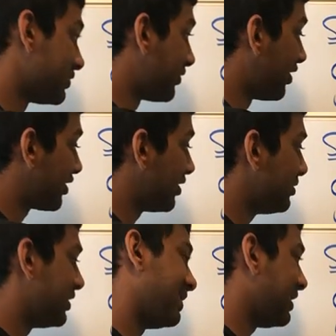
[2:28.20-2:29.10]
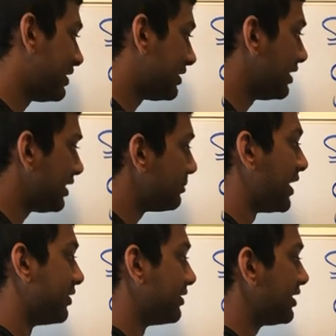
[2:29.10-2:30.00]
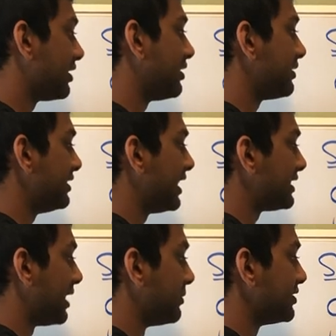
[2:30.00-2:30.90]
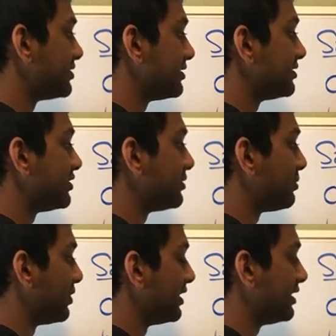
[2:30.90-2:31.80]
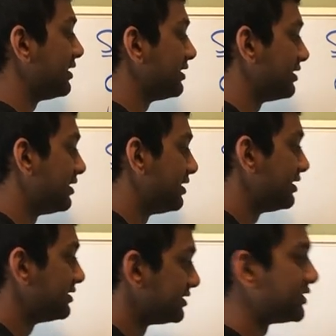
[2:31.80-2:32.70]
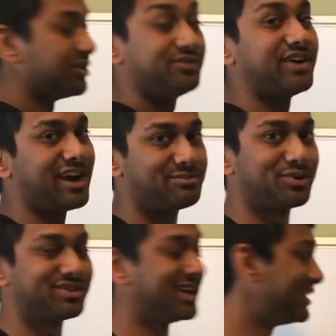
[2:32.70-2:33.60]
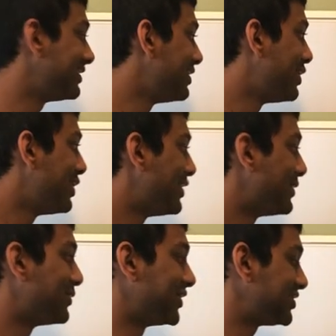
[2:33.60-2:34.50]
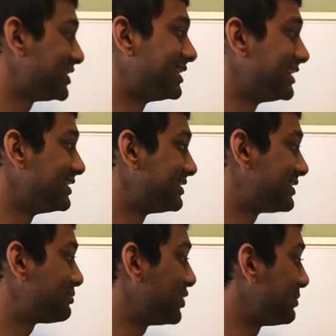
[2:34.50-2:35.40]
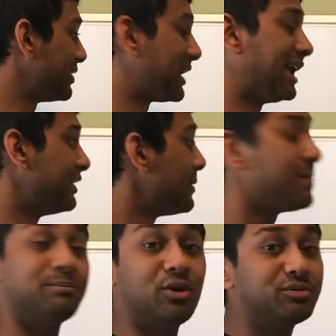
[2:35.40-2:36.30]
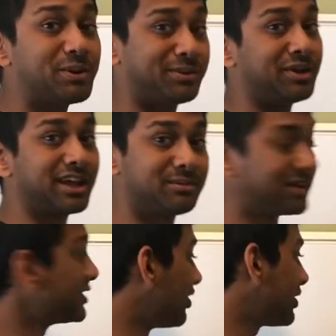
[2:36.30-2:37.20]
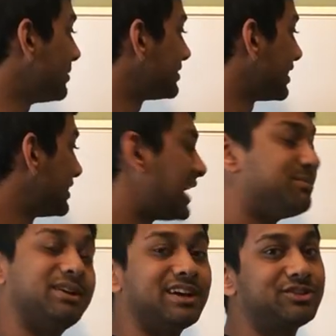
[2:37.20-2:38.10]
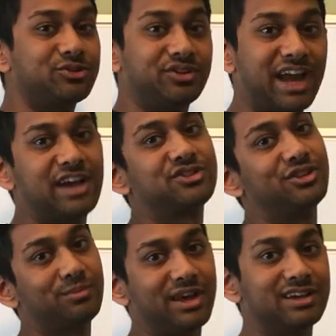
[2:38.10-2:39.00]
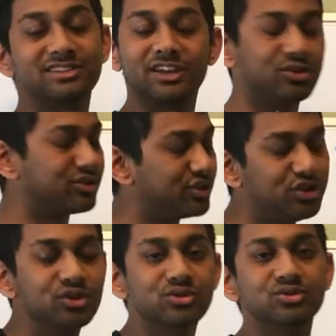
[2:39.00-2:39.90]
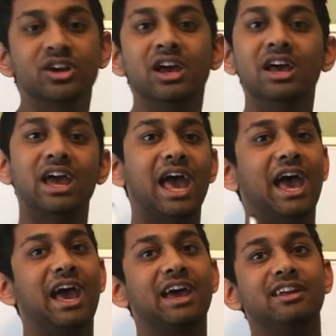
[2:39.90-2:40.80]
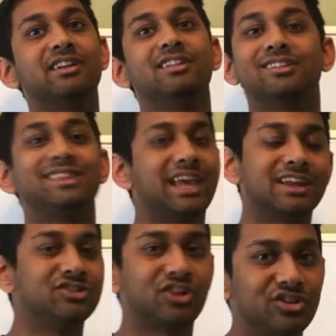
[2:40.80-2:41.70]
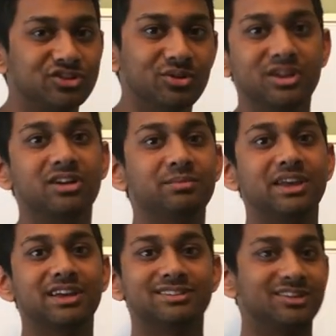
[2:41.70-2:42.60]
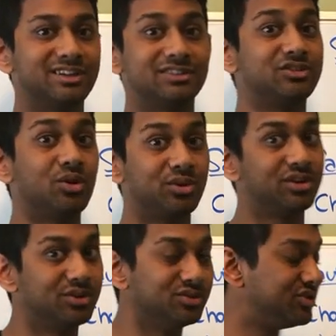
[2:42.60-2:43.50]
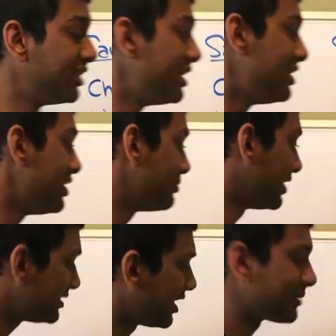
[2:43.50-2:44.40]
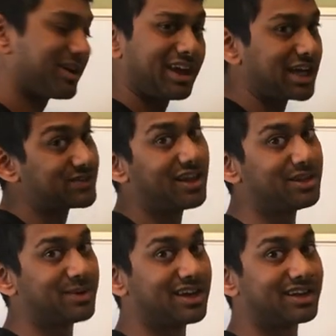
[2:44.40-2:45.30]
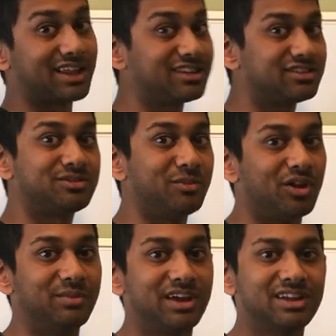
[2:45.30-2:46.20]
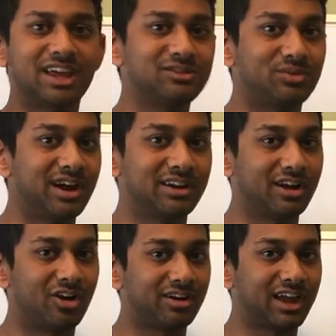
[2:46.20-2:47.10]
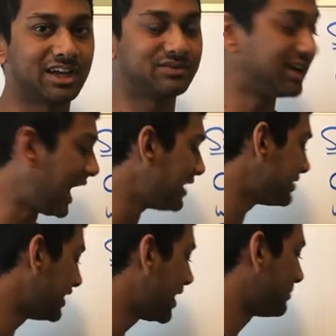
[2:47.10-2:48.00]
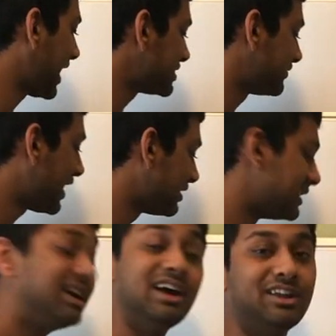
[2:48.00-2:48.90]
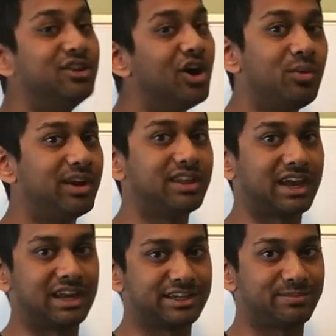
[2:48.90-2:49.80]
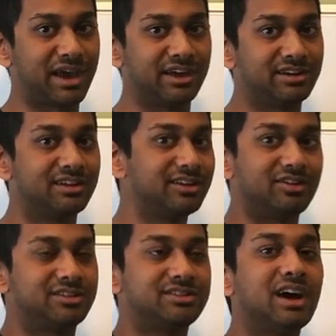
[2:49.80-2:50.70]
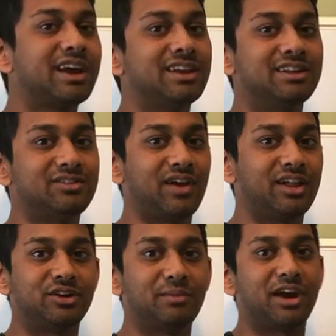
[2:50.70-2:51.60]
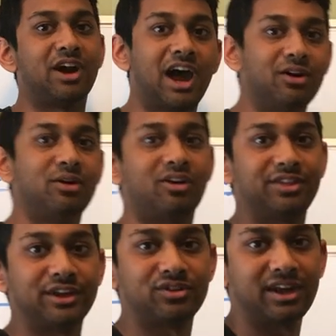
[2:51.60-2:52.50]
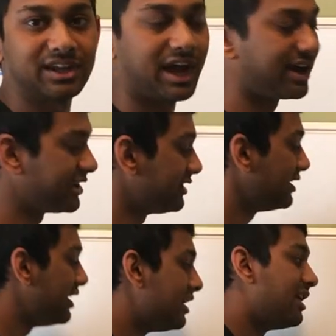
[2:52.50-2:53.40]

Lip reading: Wells Fargo, not that much, 0.05%, which is pretty big. And most people like to make the argument saying that's because those are national banks and those are huge and they can charge so little because they're just so huge. But let's talk about Cash Valley Bank. That's a small bank. That's right in our cash. It has the name Cash Valley. No way they can expand. They're stuck in this valley no matter how hard they try and get out of here.